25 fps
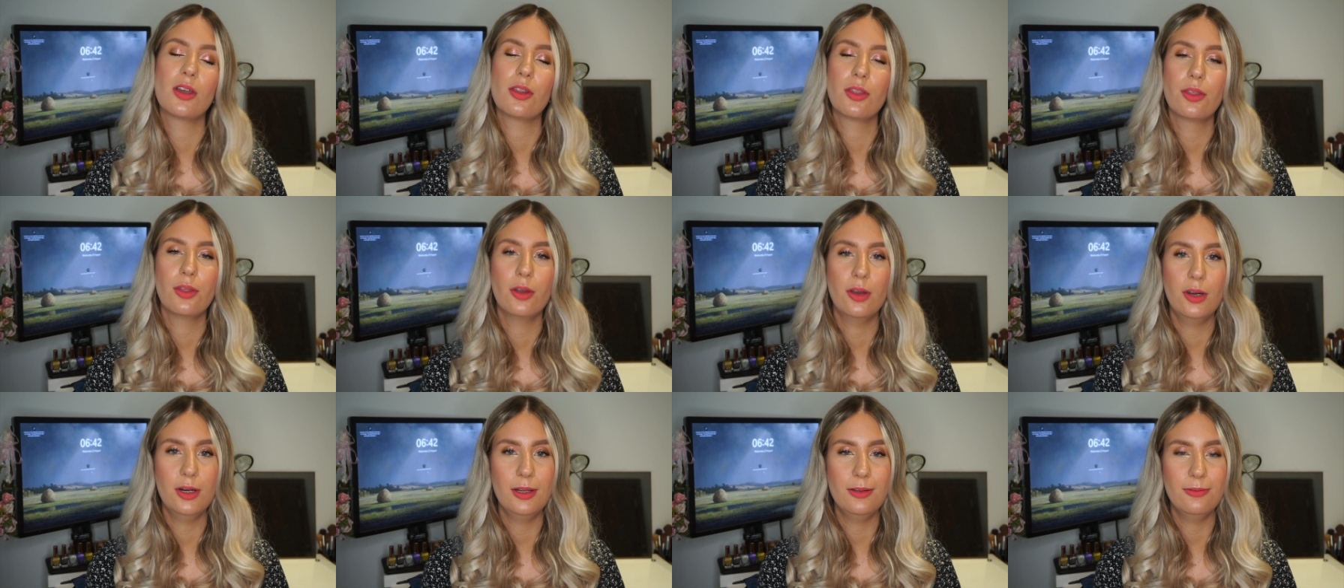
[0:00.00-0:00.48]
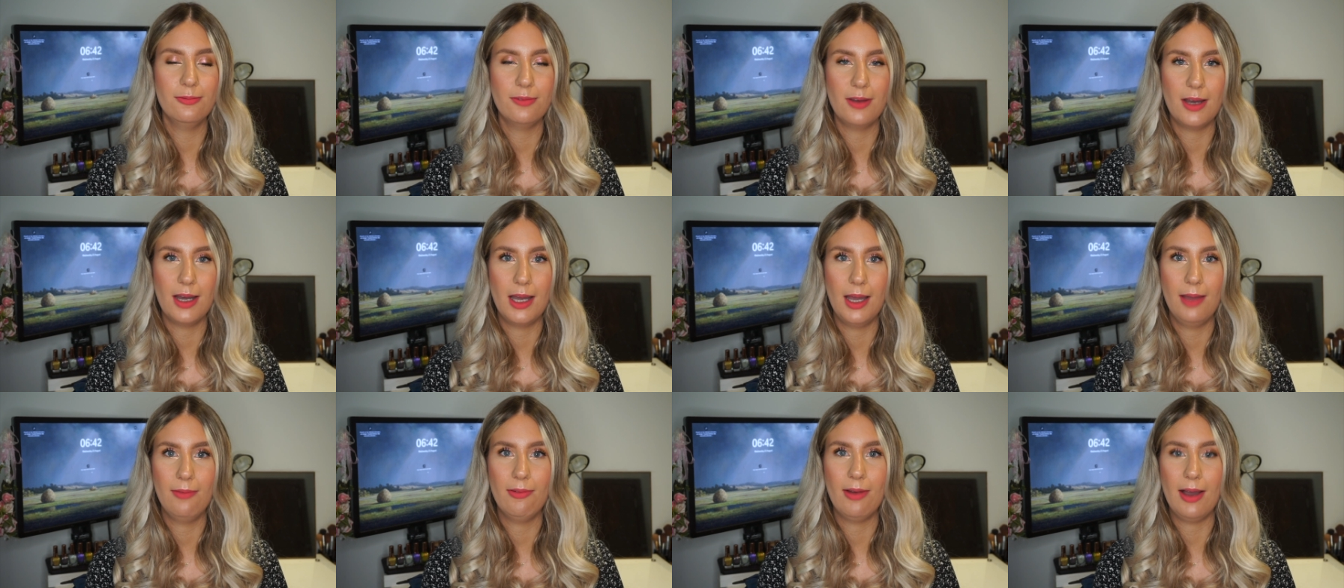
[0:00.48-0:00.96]

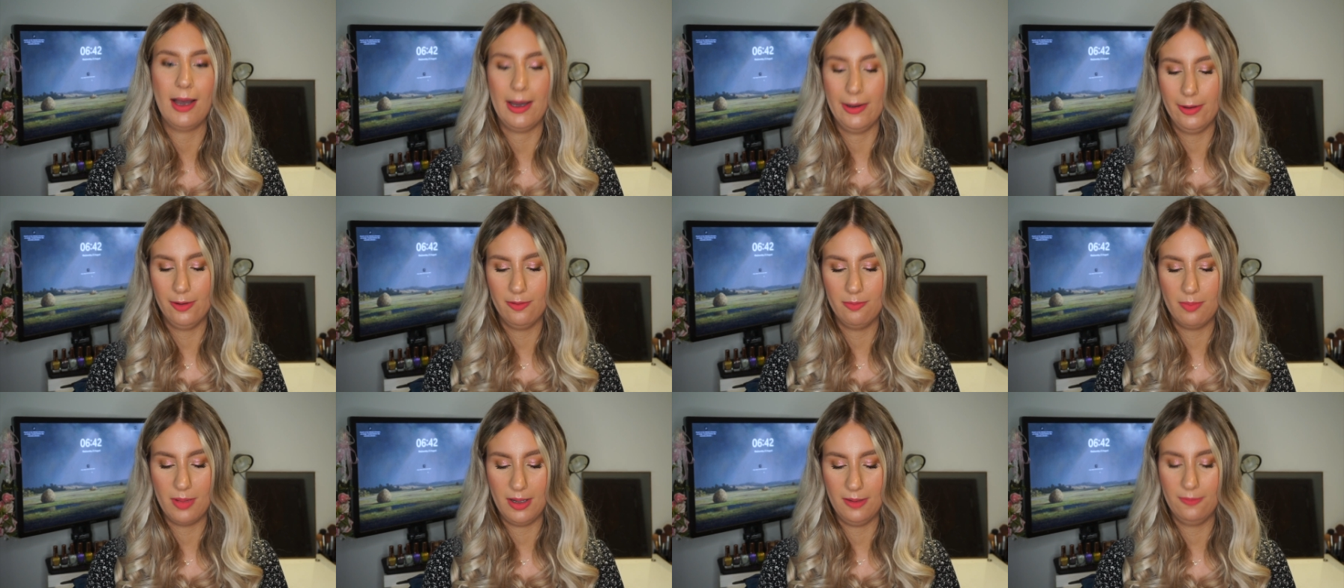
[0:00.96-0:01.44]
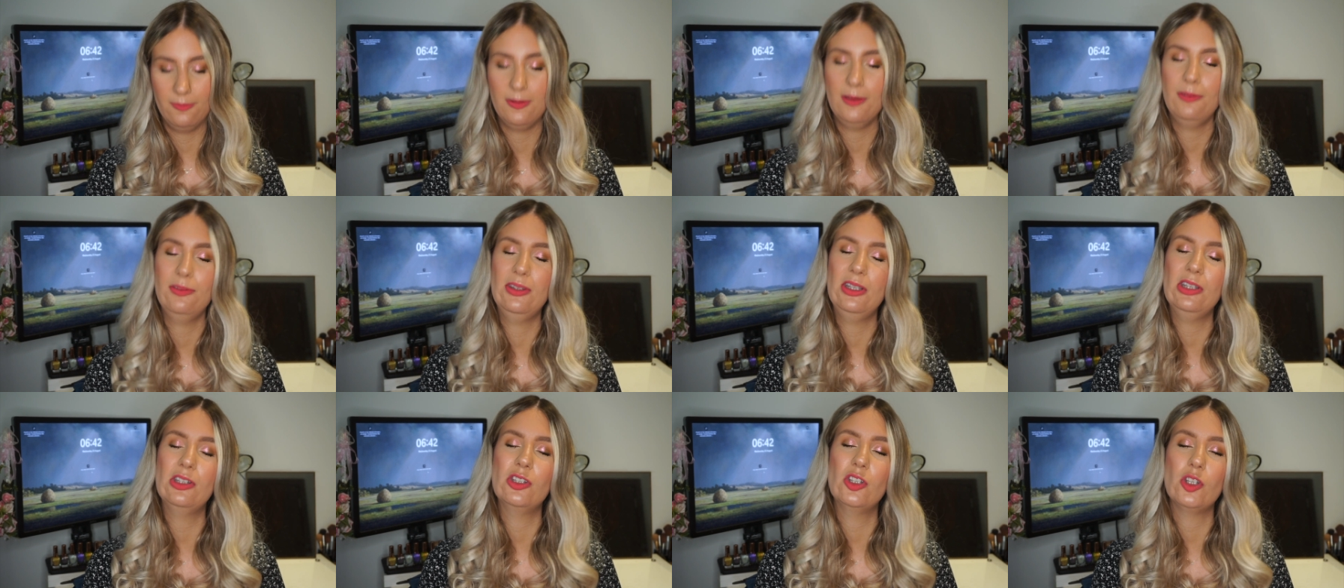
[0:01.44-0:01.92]
35 out of my
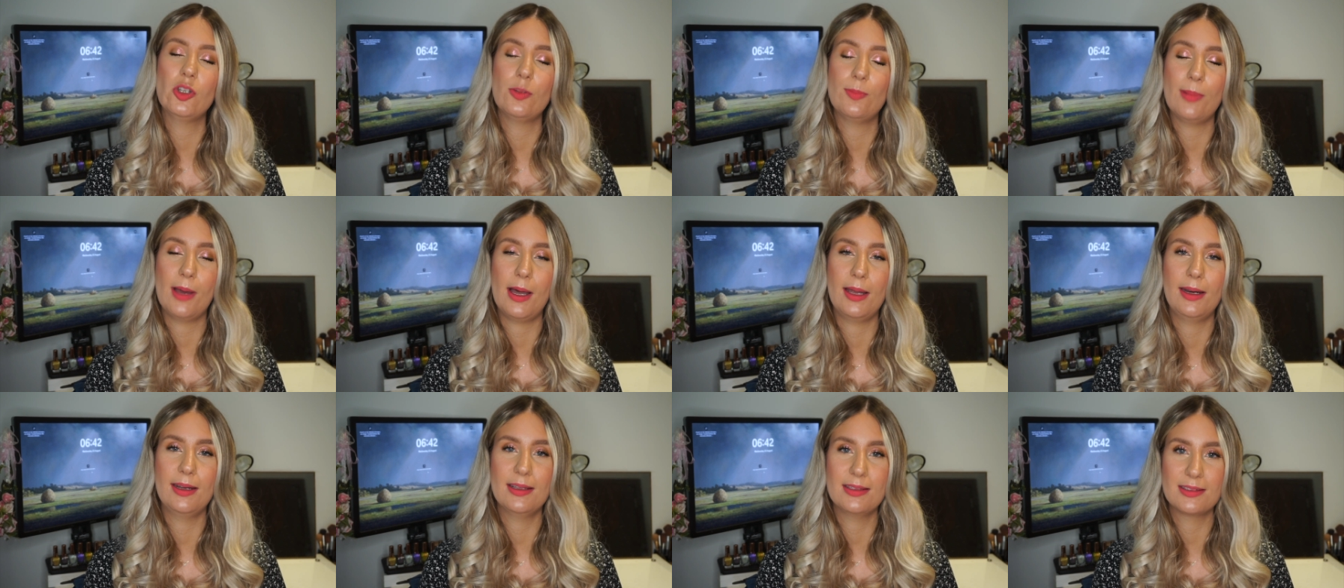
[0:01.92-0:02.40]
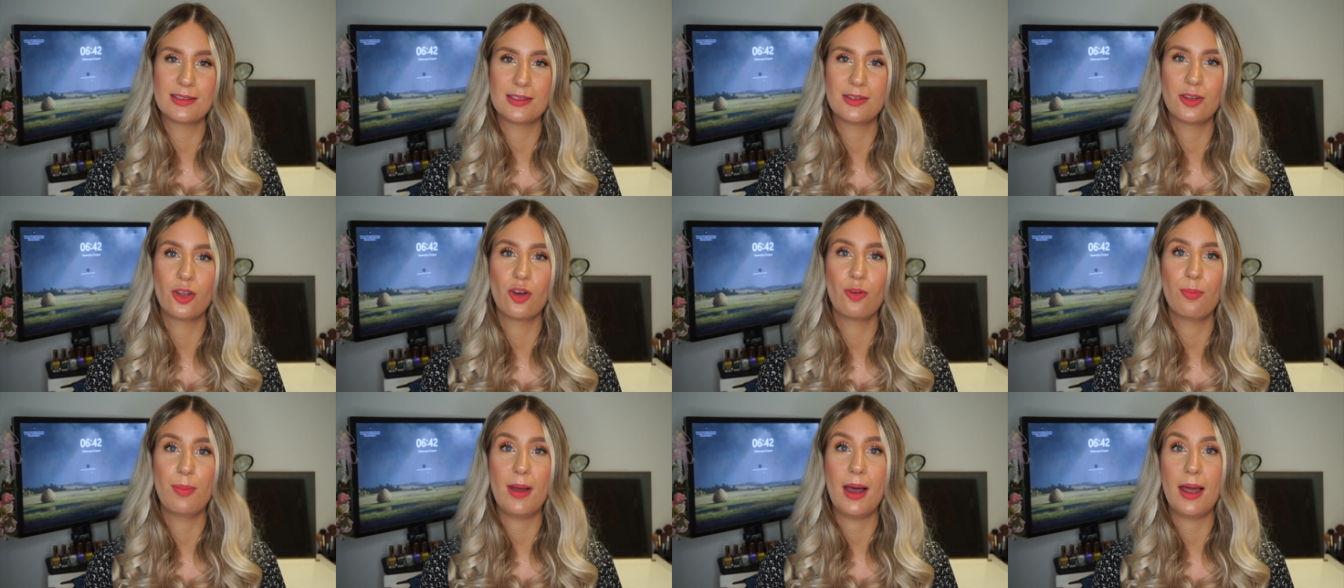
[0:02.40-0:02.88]
52 palettes
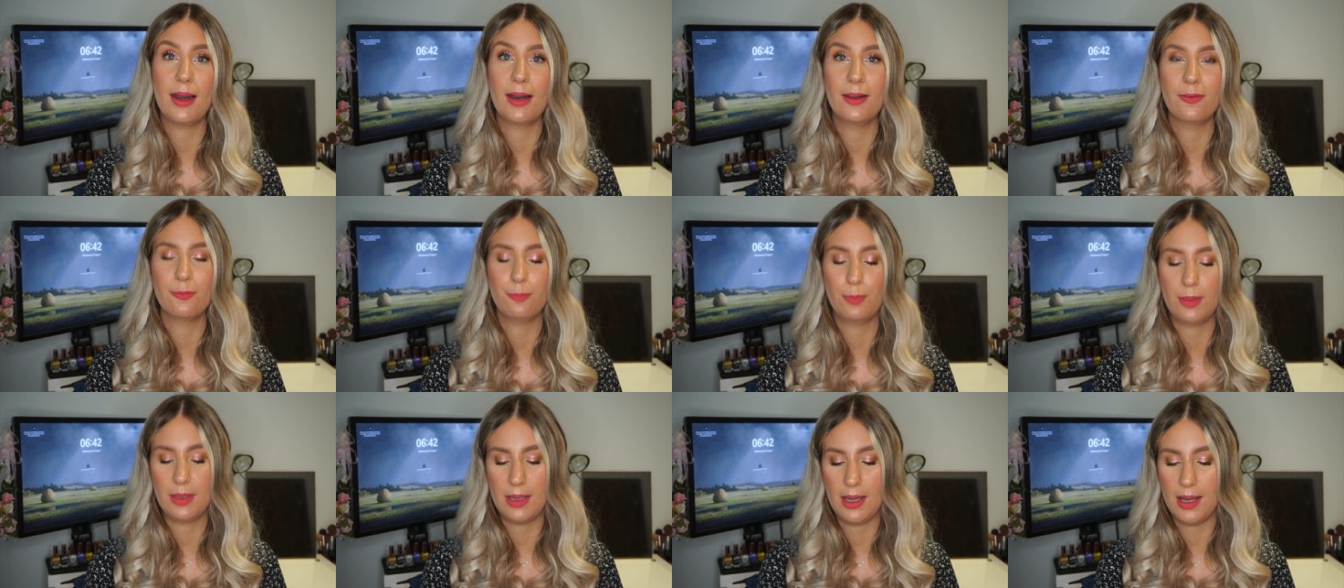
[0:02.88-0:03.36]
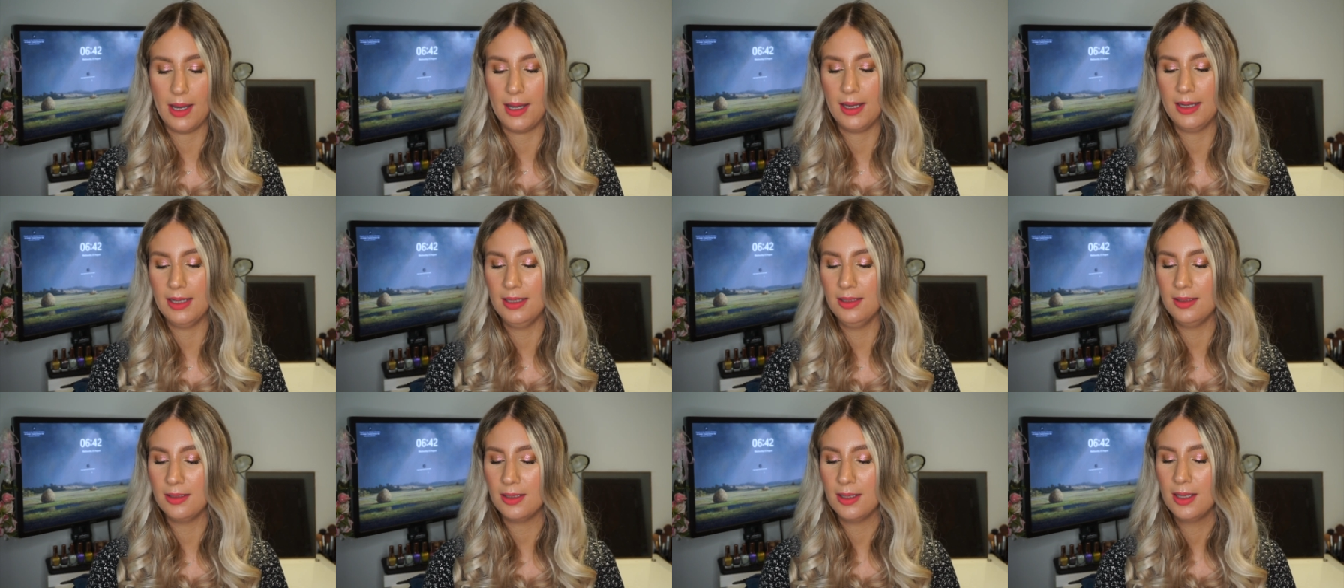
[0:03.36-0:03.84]
No Palette
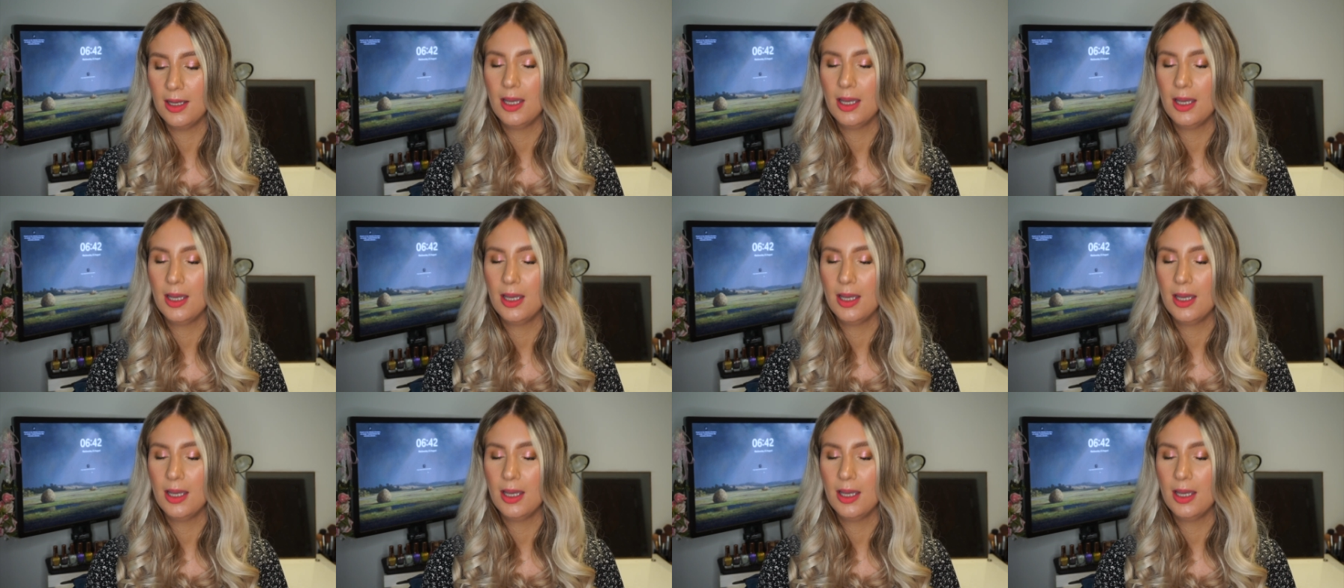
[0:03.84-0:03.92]
Behind